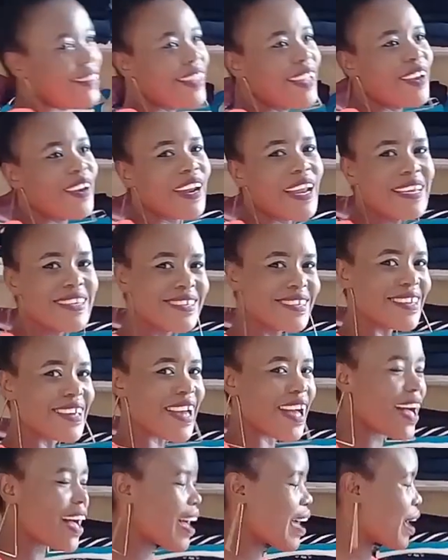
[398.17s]
And then right
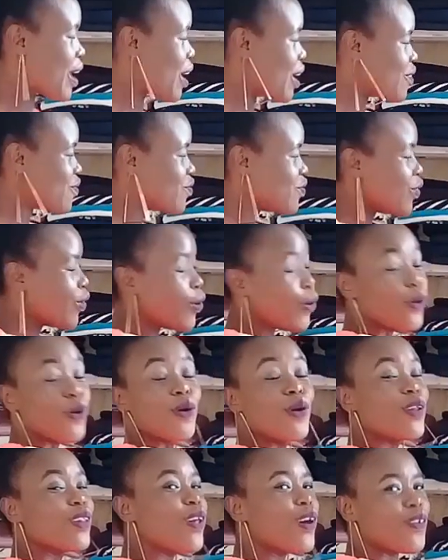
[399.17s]
here, I have
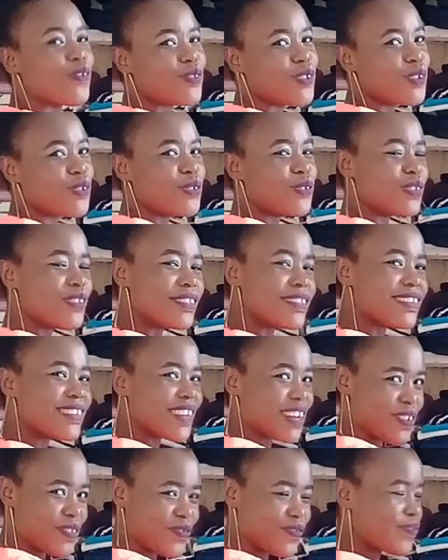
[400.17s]
all of the good
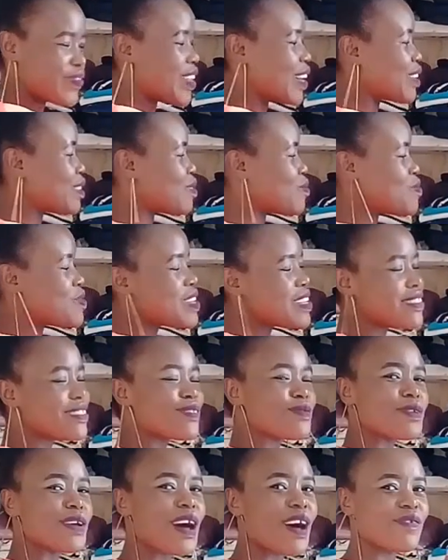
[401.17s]
stuff. That
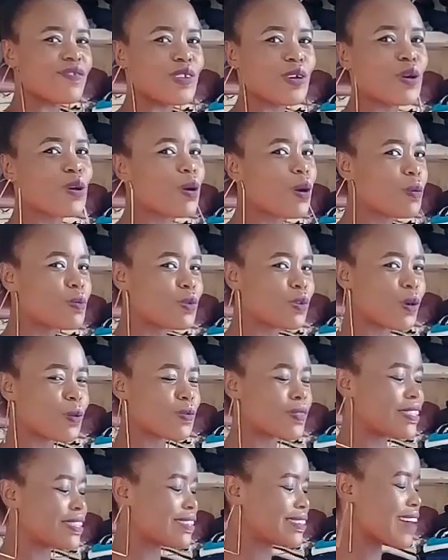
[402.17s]
means we have the crop
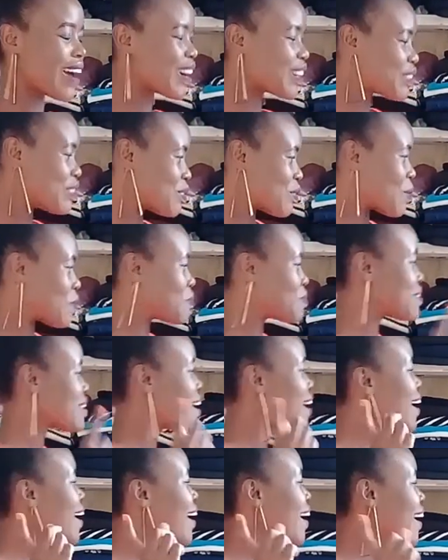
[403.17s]
tops, the tank tops,
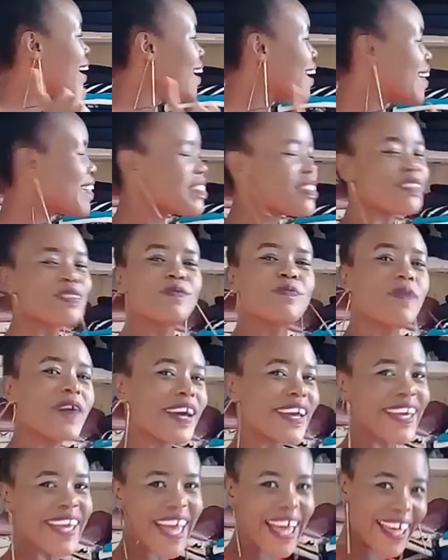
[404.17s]
and the
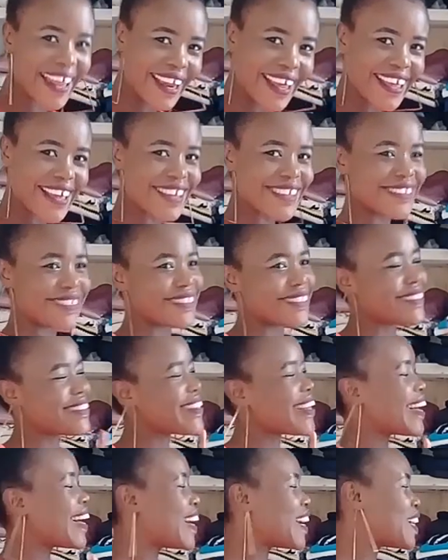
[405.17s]
spaghettis,
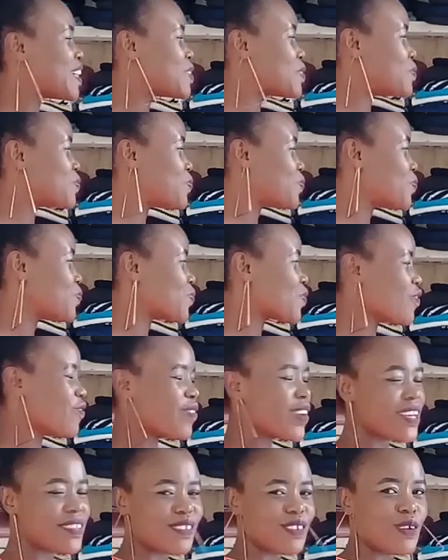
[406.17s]
the
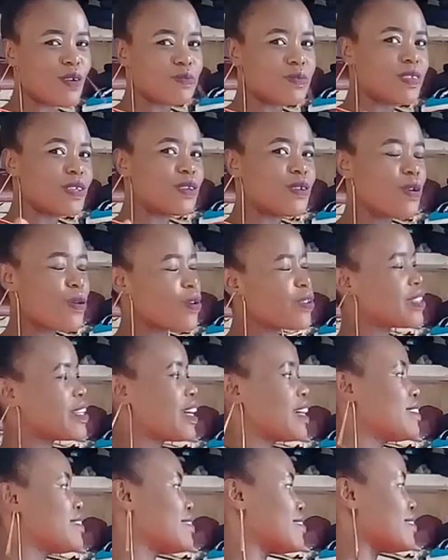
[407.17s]
vest tops and all
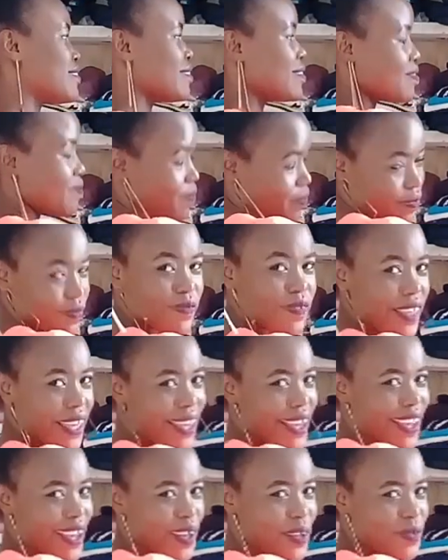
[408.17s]
that
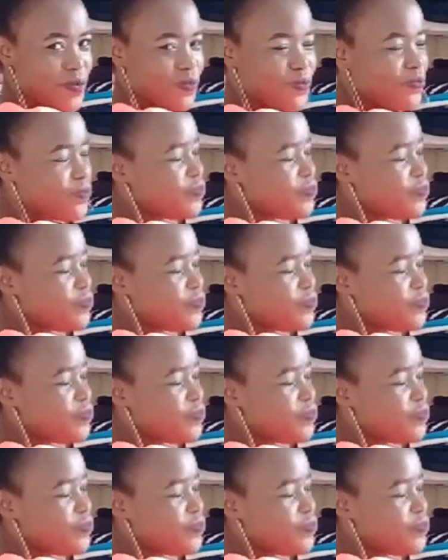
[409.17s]
here.